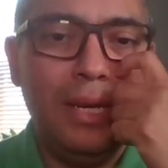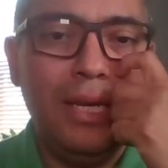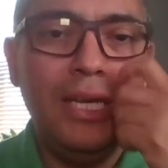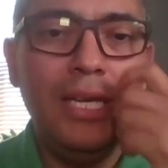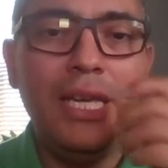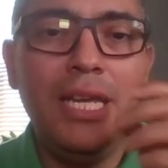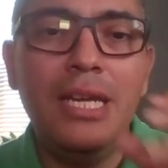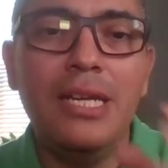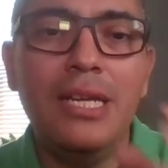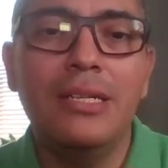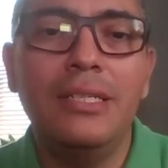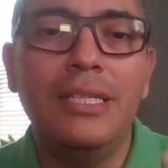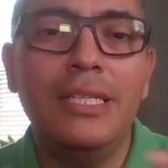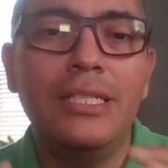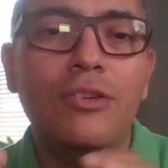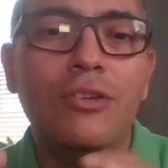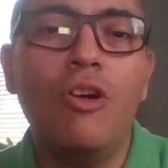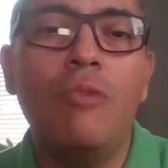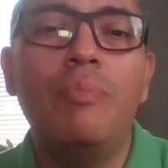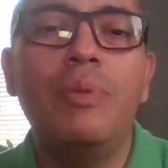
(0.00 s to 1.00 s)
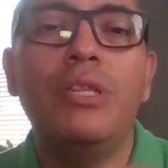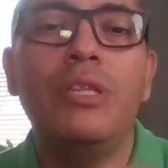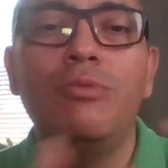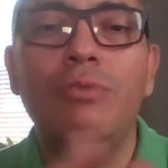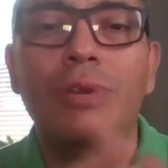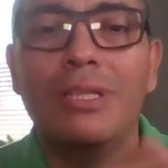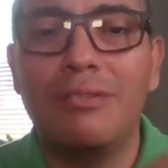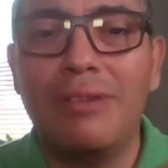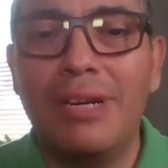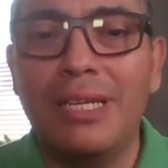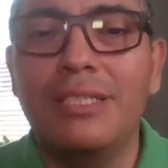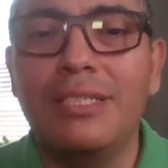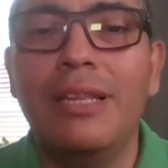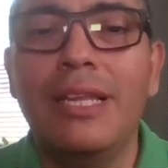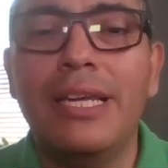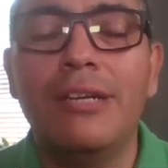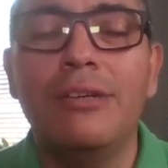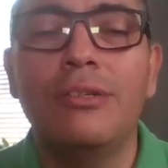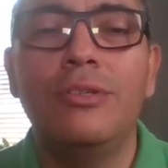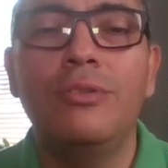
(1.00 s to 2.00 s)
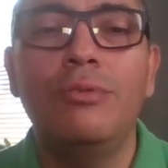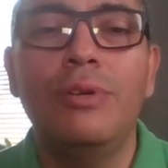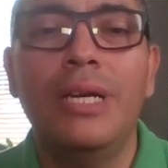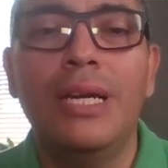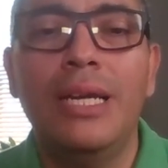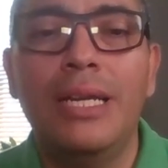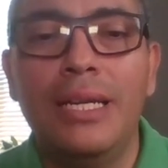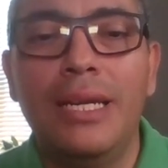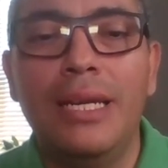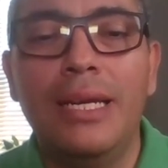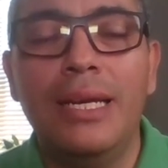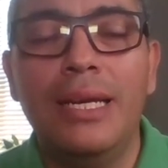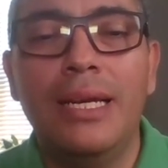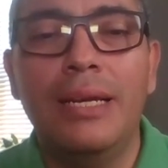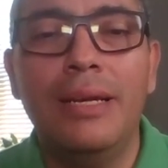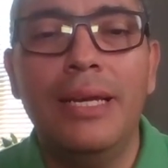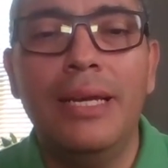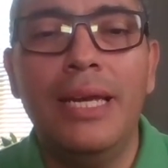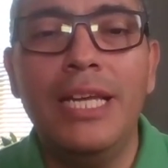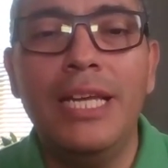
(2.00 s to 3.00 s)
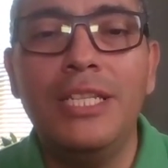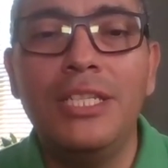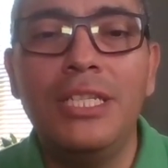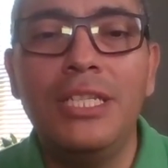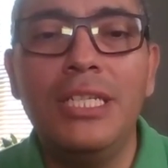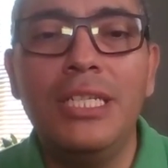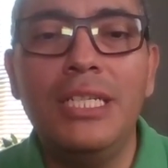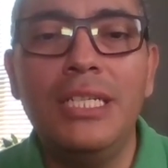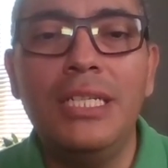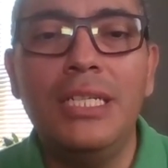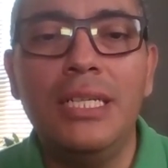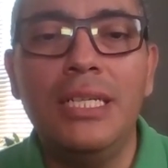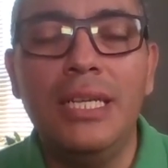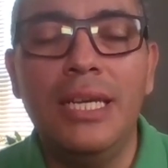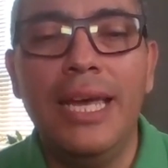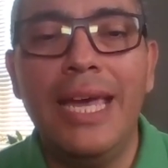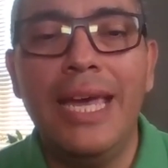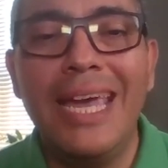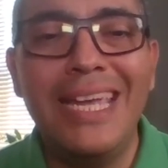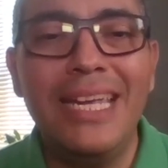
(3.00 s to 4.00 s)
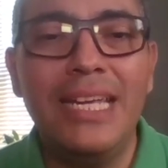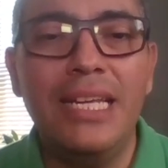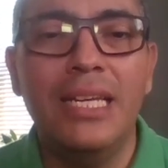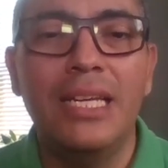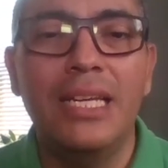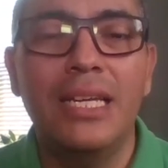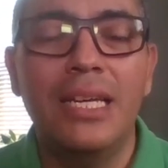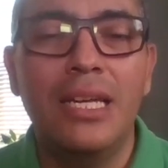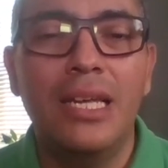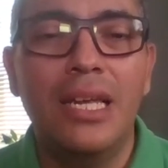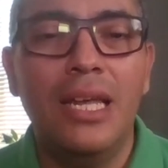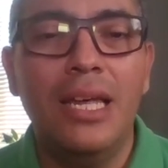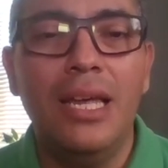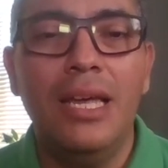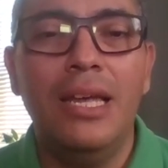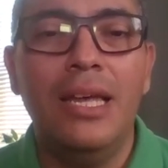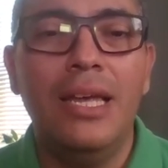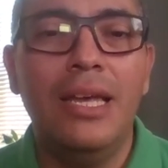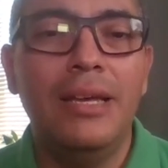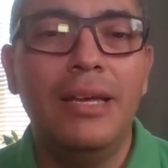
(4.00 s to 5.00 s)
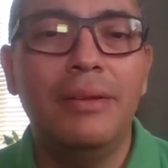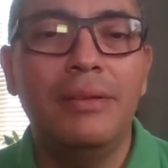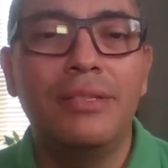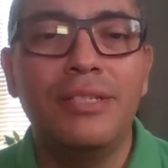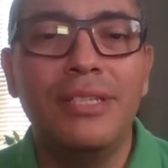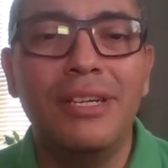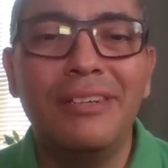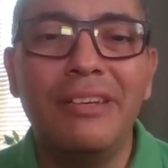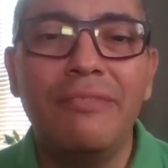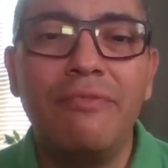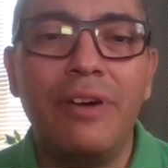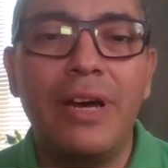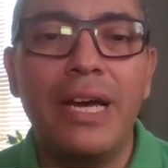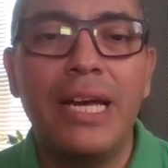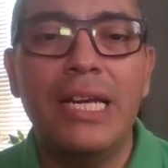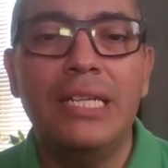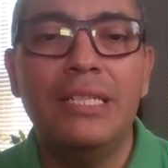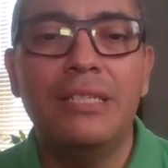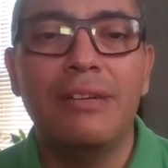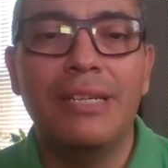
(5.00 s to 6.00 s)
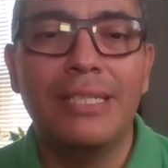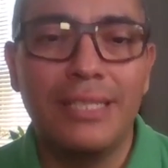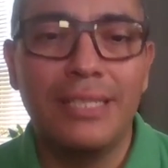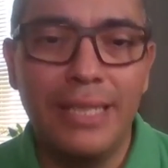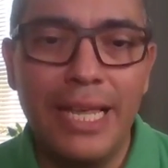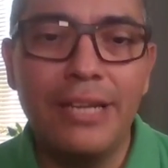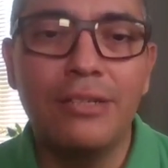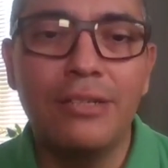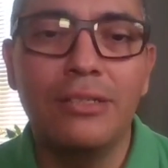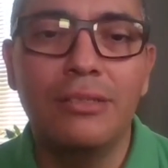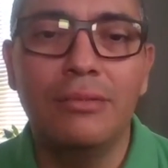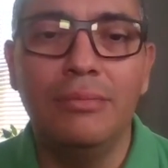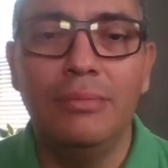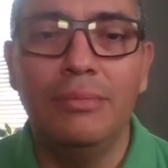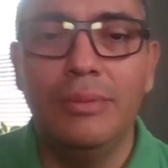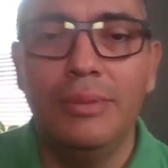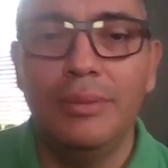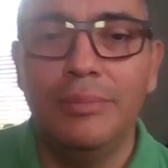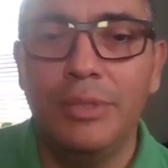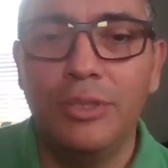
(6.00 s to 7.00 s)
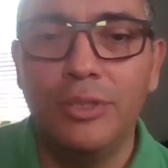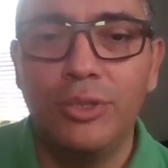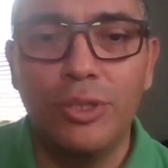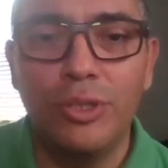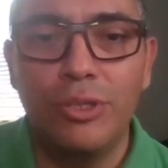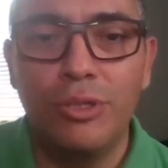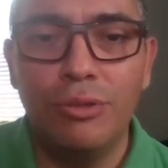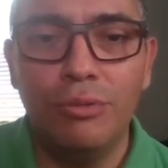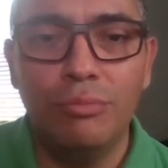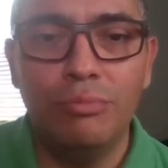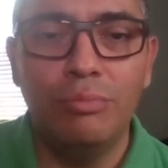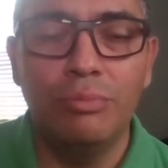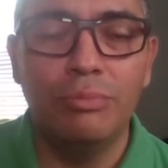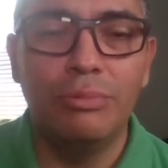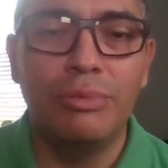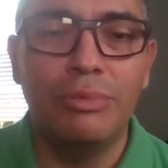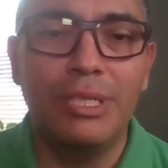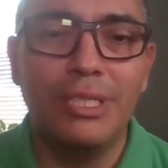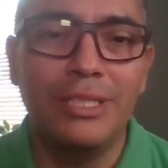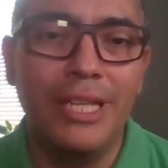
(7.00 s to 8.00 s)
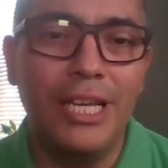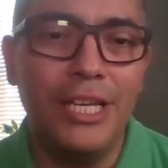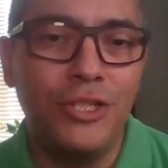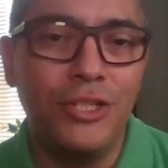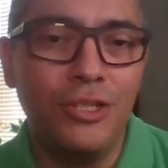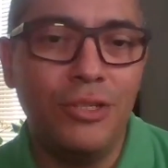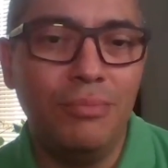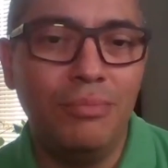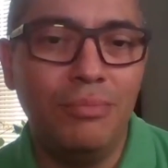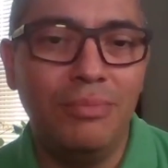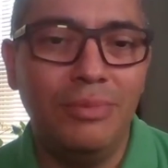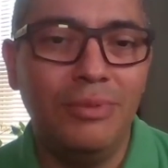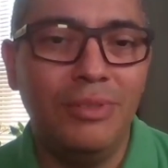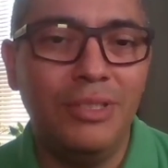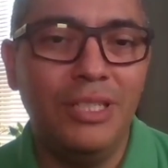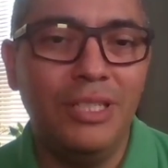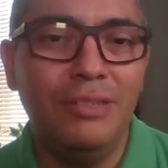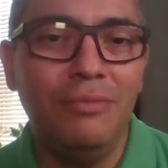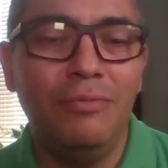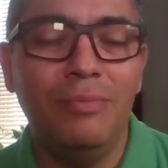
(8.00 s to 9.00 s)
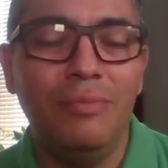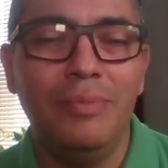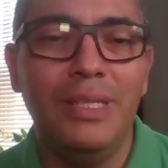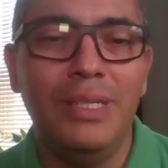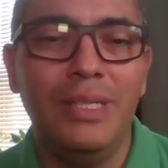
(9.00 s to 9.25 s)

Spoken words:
here this copy to a translator, to an ATA certified translator. So your translation